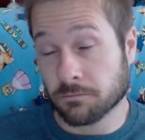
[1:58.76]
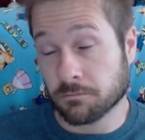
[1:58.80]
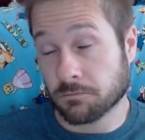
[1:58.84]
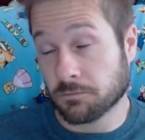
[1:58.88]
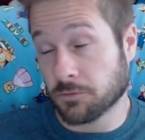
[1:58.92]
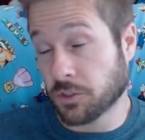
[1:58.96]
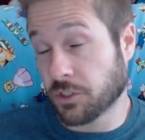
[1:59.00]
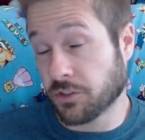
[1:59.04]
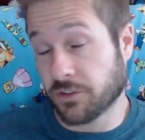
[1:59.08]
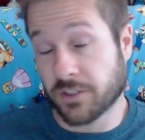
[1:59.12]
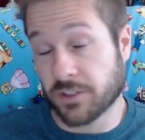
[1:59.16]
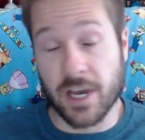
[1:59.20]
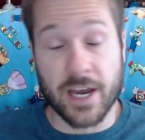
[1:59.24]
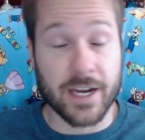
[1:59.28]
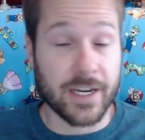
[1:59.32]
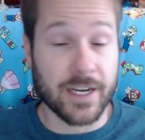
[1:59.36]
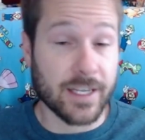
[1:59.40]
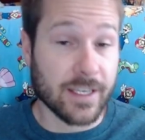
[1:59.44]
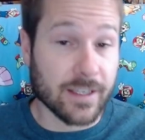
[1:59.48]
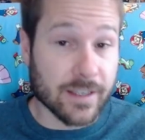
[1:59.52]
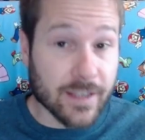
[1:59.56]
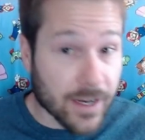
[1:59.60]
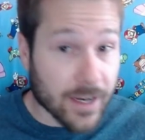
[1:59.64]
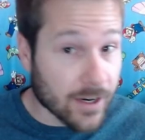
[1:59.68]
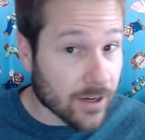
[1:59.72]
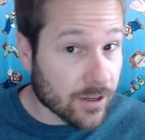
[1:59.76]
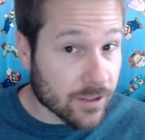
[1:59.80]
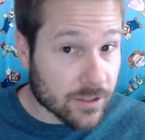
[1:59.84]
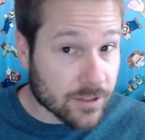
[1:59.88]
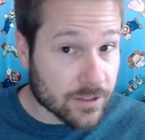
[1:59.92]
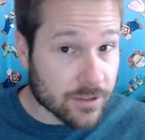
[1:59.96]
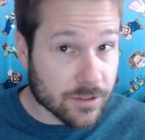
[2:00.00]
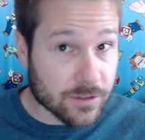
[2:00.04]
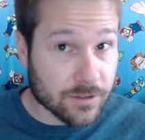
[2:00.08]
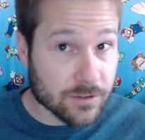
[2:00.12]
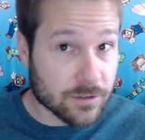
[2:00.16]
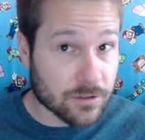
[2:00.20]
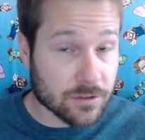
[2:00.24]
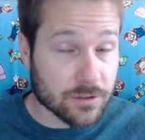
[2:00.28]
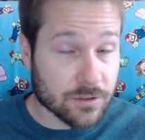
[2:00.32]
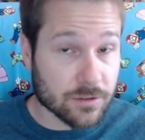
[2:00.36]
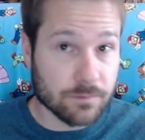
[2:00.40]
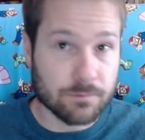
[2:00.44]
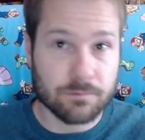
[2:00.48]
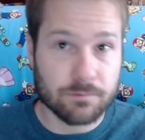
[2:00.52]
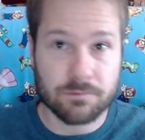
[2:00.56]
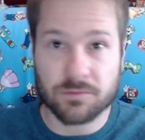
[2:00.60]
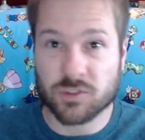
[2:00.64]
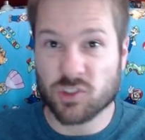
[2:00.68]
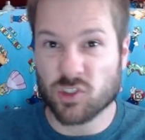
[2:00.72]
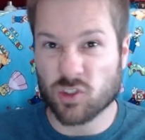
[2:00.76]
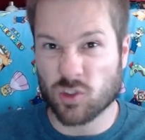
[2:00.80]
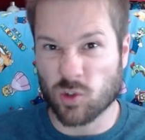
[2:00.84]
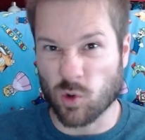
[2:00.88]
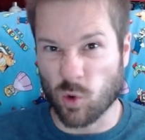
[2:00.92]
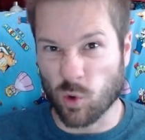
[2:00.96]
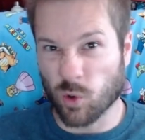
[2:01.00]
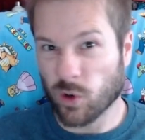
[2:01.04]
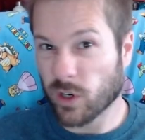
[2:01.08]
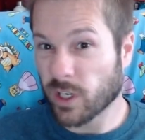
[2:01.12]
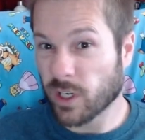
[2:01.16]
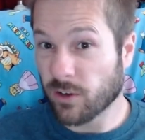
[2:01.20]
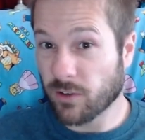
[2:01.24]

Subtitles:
designing characters, story